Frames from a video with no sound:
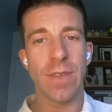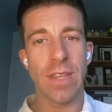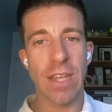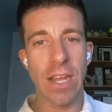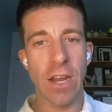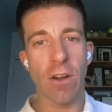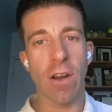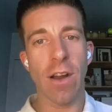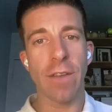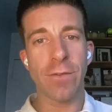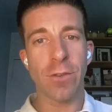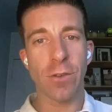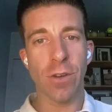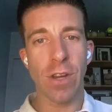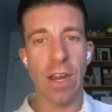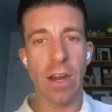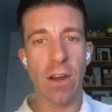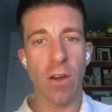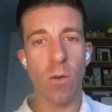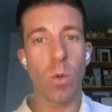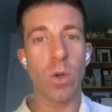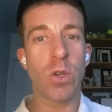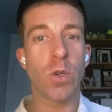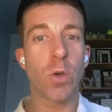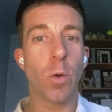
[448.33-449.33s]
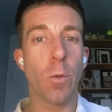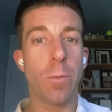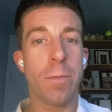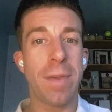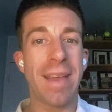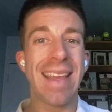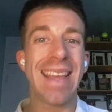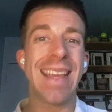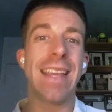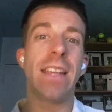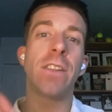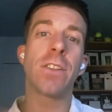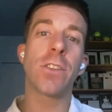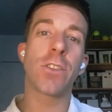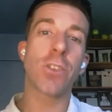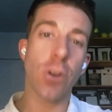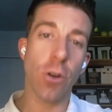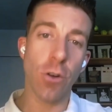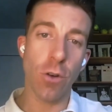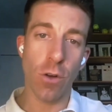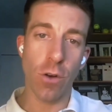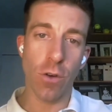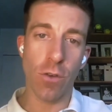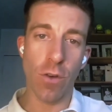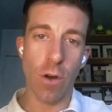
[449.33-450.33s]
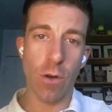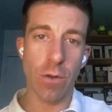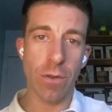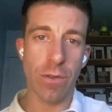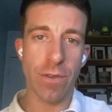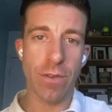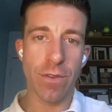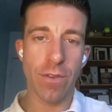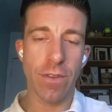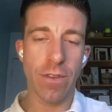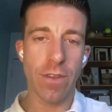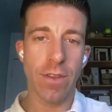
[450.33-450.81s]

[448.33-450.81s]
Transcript: year after year, which would be internal growth.